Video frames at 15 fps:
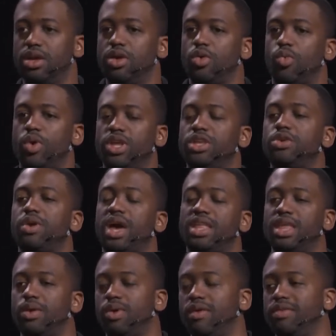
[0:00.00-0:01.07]
when you
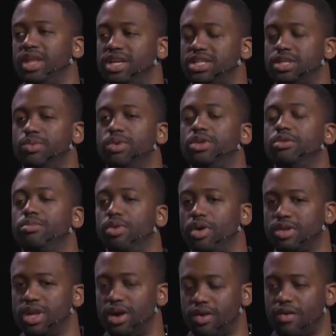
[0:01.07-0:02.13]
had that revelation when you
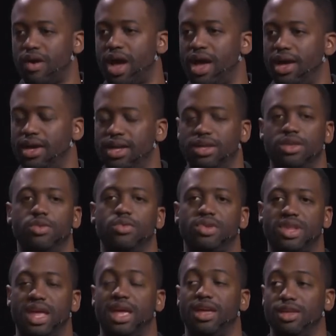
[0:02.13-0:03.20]
broke down crying and you were
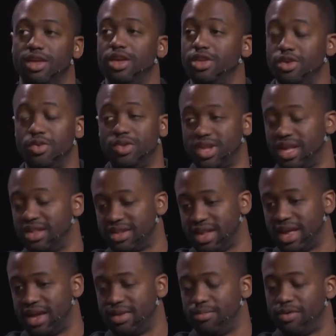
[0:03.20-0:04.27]
saying you had
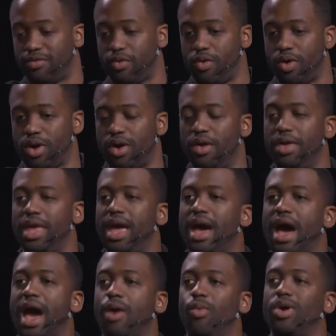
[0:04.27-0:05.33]
said before
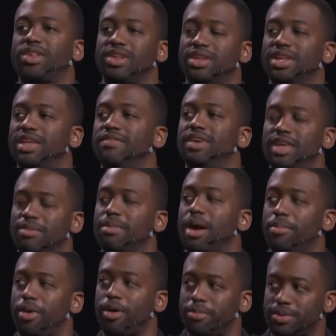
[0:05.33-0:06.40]
I wasn't living in
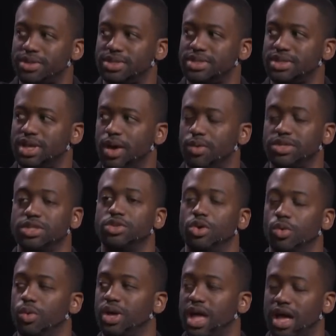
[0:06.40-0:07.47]
my purpose. I wasn't
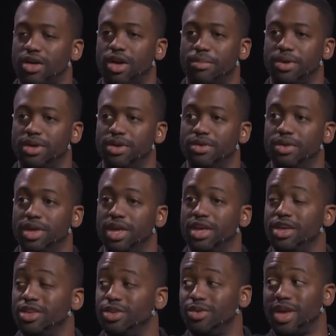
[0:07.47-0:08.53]
doing what God called me to do.
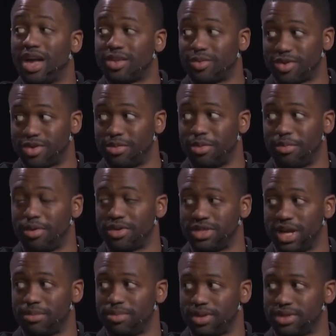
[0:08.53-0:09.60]
You guys were Super Bowl
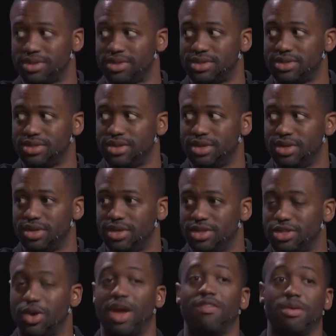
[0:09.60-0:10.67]
champions.
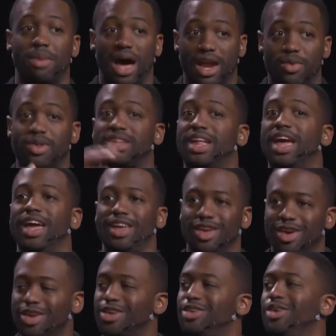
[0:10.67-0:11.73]
So everybody was saying,
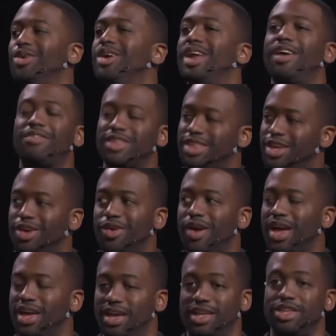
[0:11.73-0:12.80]
You're doing everything
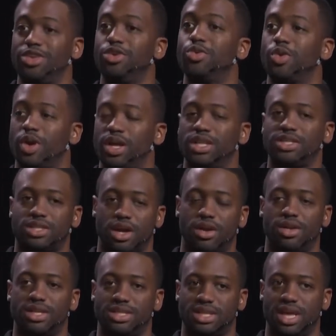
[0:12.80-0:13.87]
great. Yeah. And you were
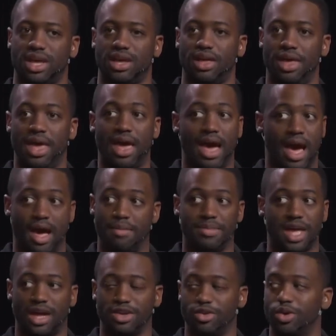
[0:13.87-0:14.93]
internally saying, I'm
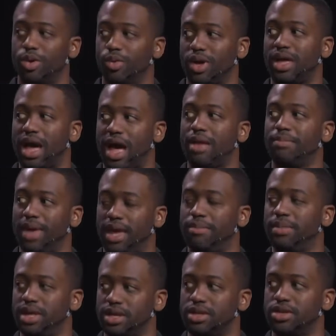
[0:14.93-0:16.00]
not doing what God made
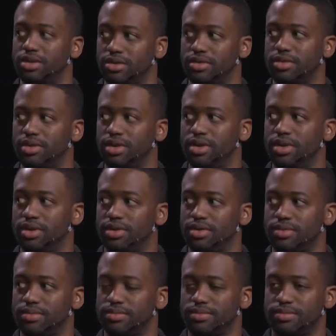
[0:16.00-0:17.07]
me to do. Just to
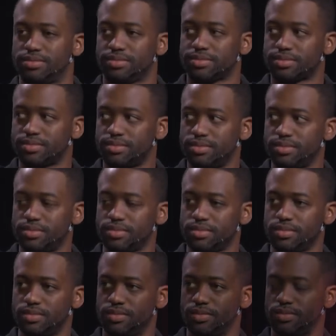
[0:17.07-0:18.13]
make that very clear, so
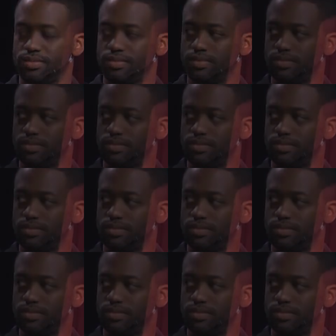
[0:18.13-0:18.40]
one night I was